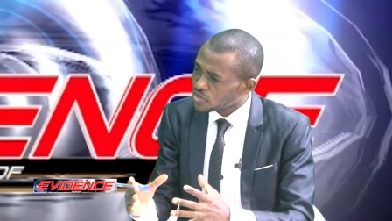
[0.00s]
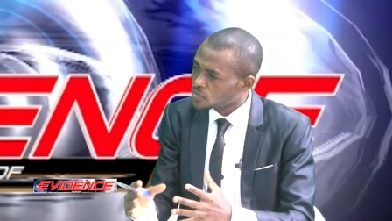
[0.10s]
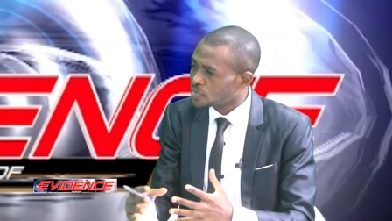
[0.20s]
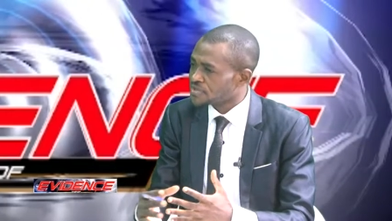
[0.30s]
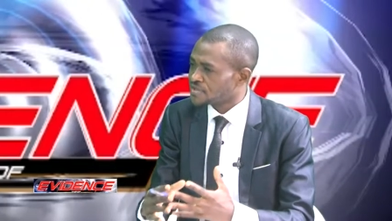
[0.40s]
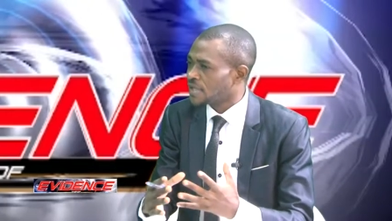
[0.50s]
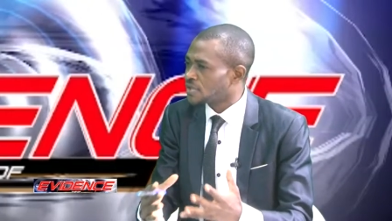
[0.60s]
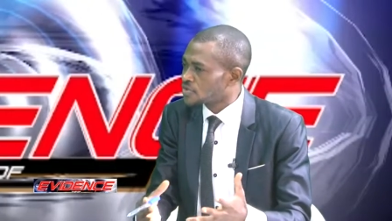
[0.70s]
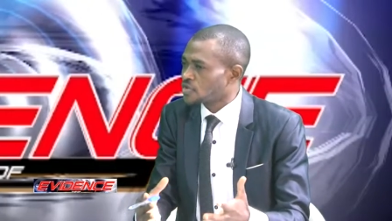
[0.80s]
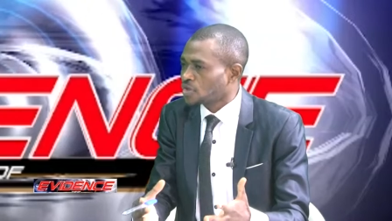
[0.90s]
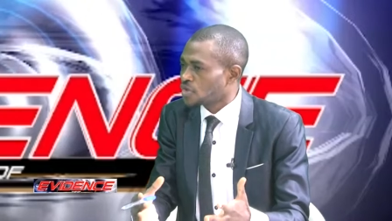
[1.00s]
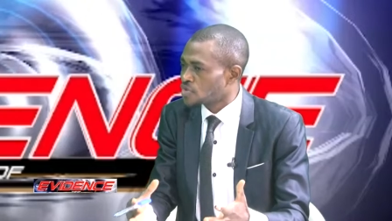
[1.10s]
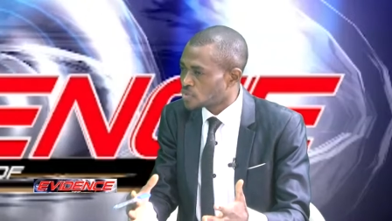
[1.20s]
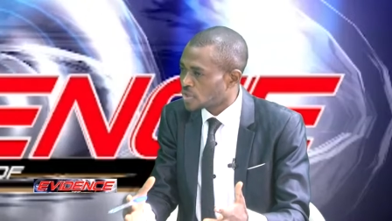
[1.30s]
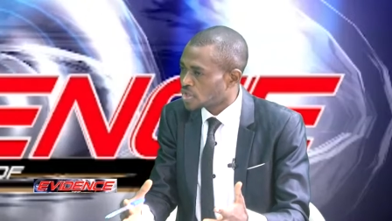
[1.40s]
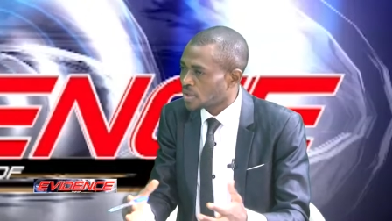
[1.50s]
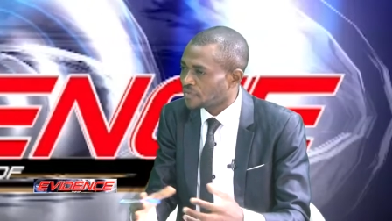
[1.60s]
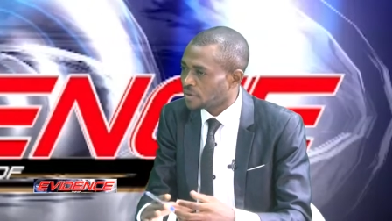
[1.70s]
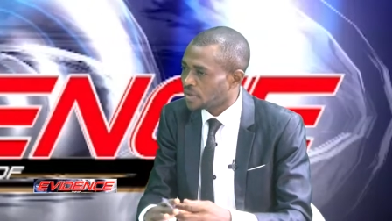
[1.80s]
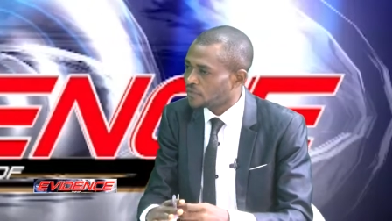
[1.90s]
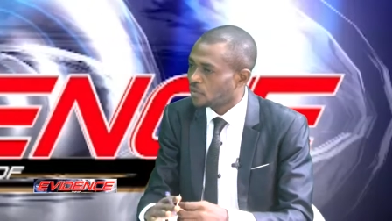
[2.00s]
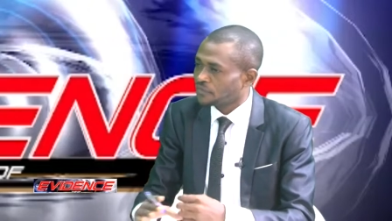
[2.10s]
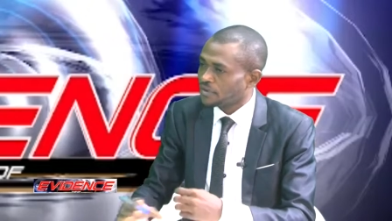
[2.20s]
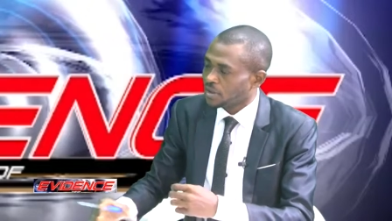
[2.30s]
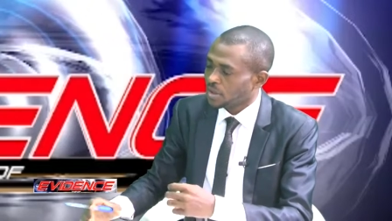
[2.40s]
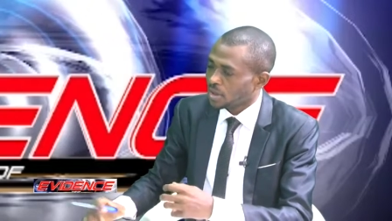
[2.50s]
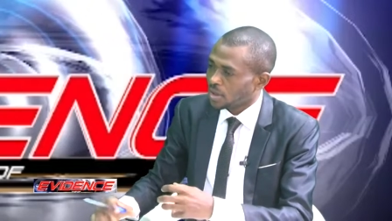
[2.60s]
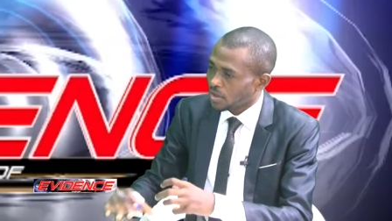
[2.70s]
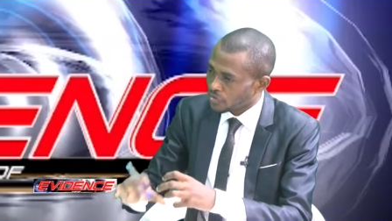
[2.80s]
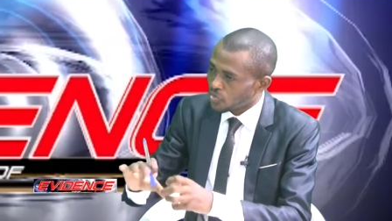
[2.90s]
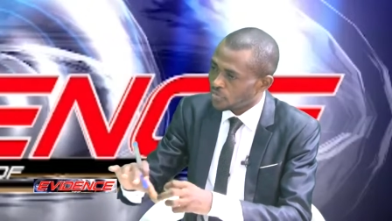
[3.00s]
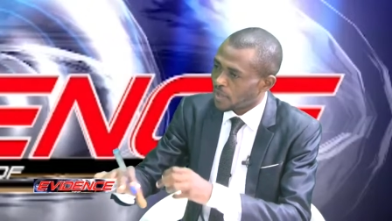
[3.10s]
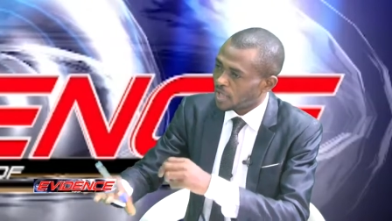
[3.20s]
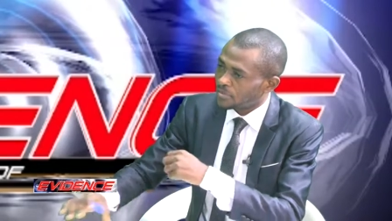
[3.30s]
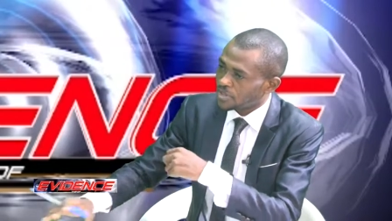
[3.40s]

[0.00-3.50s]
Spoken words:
to present such a situation at the level of the youth parliament?